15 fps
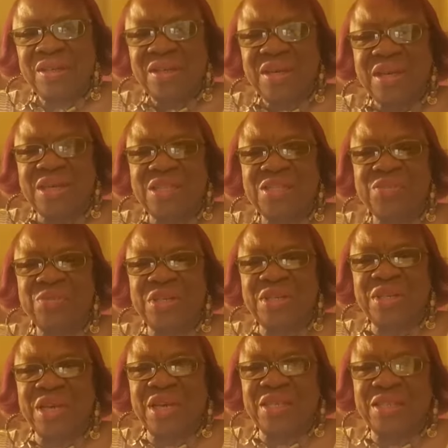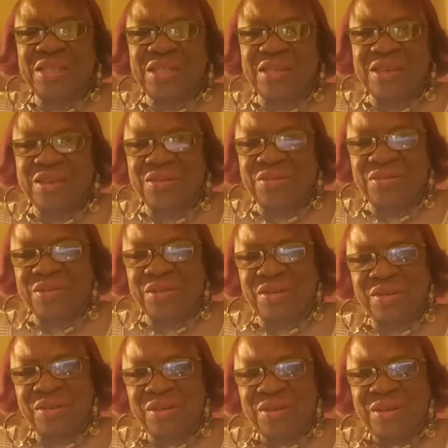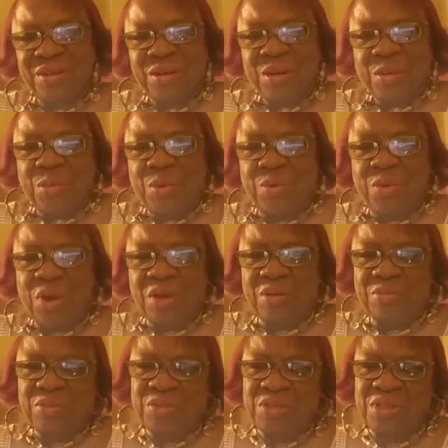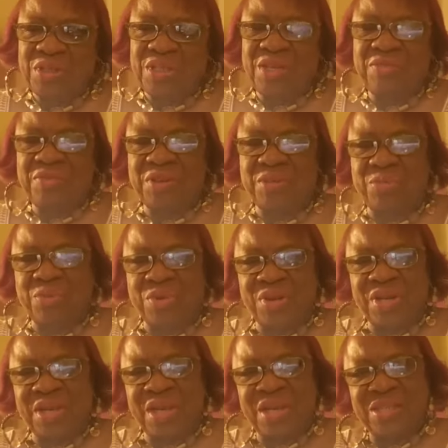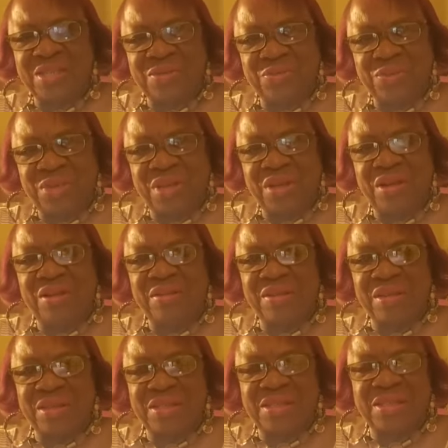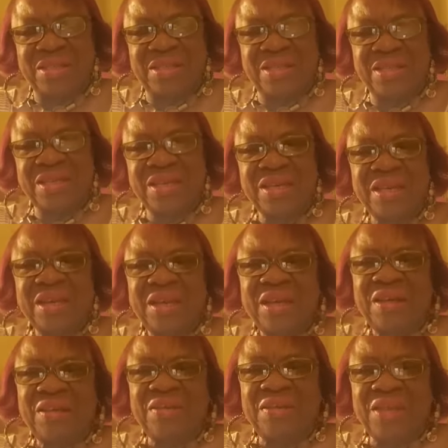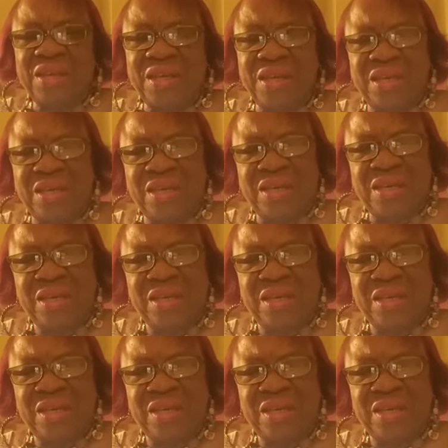and Suite 1900. Well, welcome to this evening broadcast. We call this the